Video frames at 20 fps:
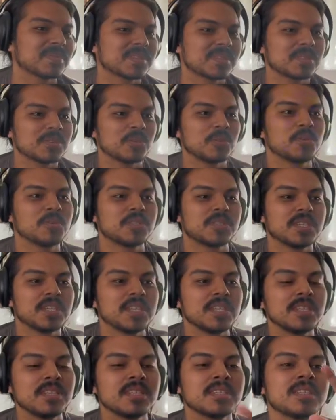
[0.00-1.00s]
Oh,
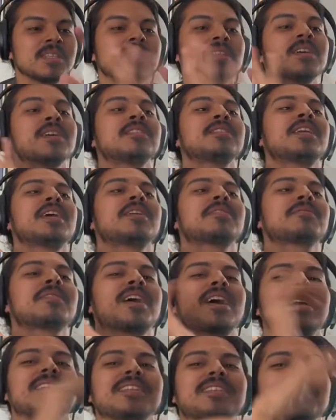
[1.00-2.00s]
see? The dead
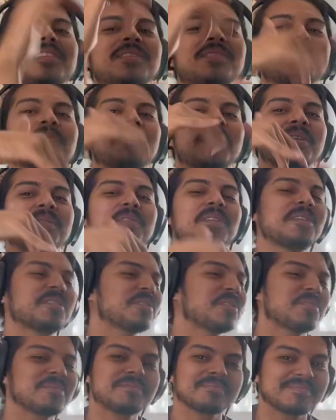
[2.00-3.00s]
rat, the rain falling up.